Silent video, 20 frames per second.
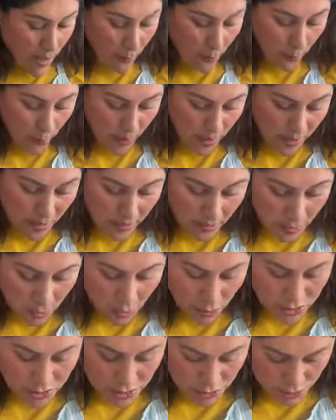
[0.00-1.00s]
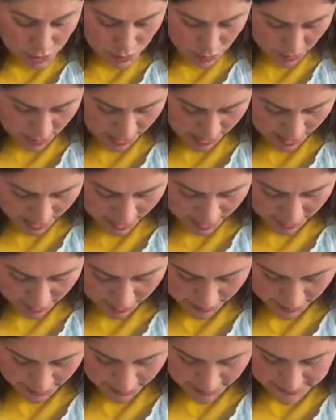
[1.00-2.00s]
What we are going to do
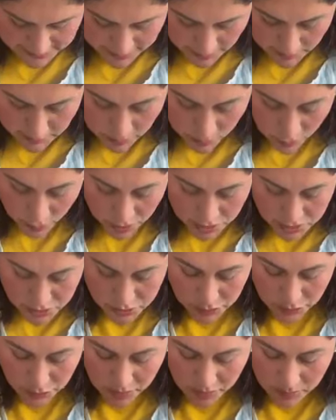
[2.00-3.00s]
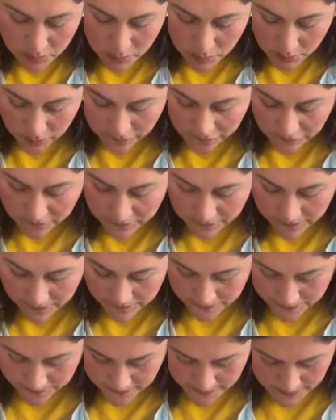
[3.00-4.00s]
here is I'm going to remove
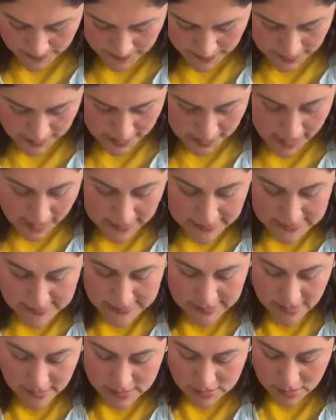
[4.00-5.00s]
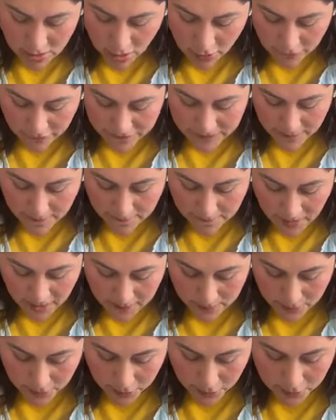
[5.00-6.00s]
the excess of the
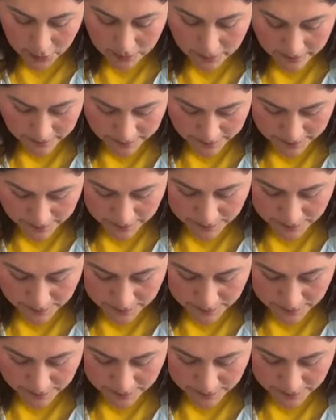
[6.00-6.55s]
paper,